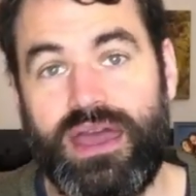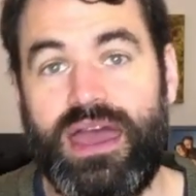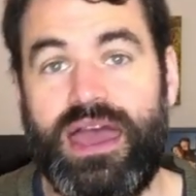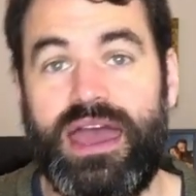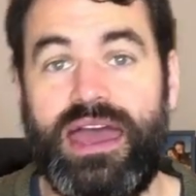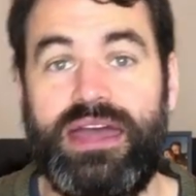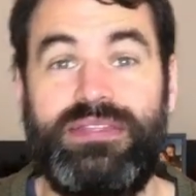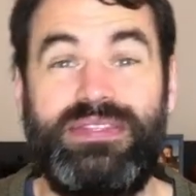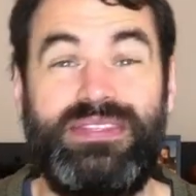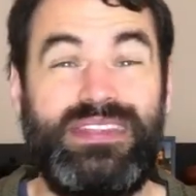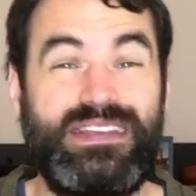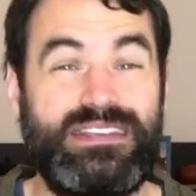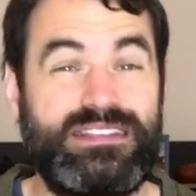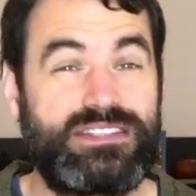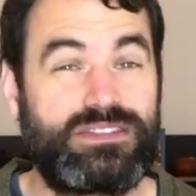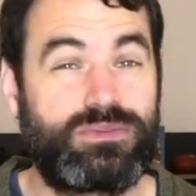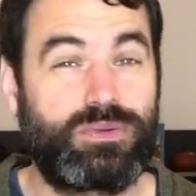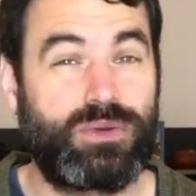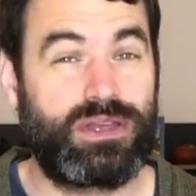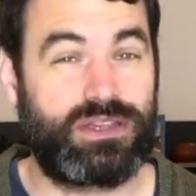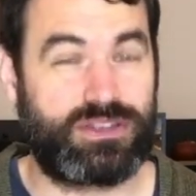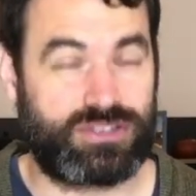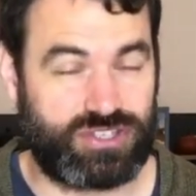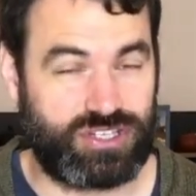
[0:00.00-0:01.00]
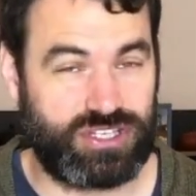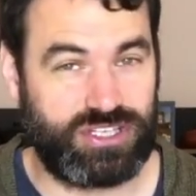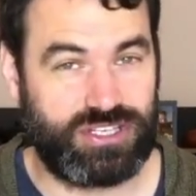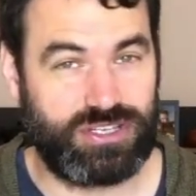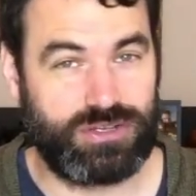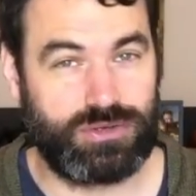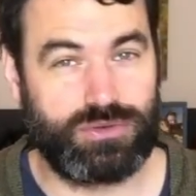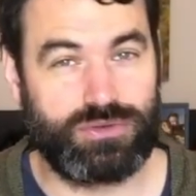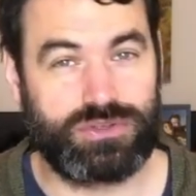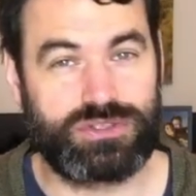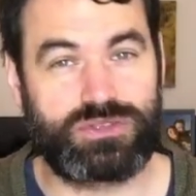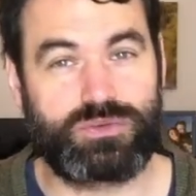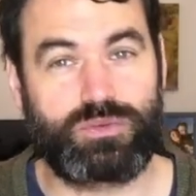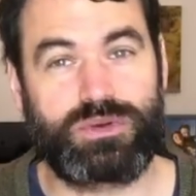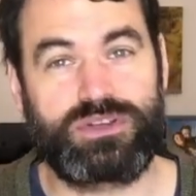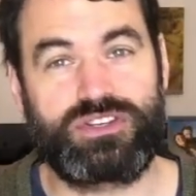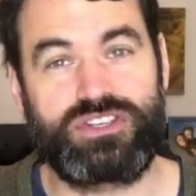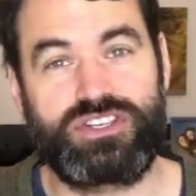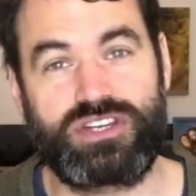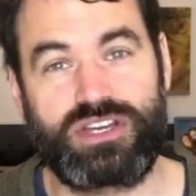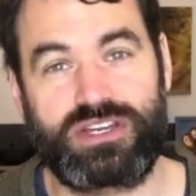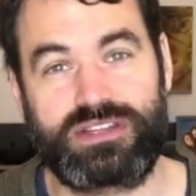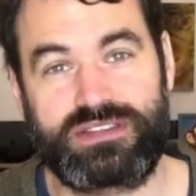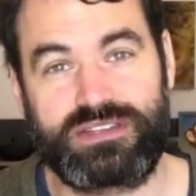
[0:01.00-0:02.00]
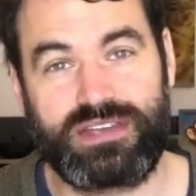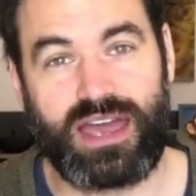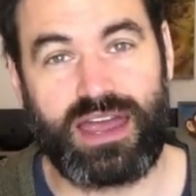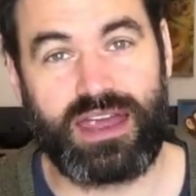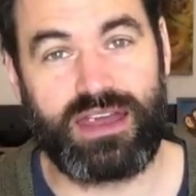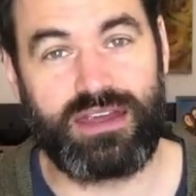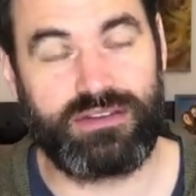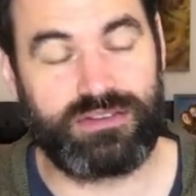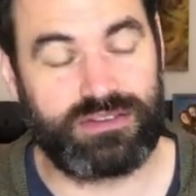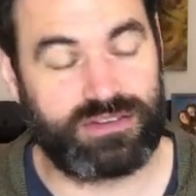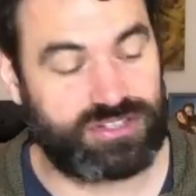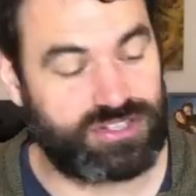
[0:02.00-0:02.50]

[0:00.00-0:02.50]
and this twig she used when she got tired.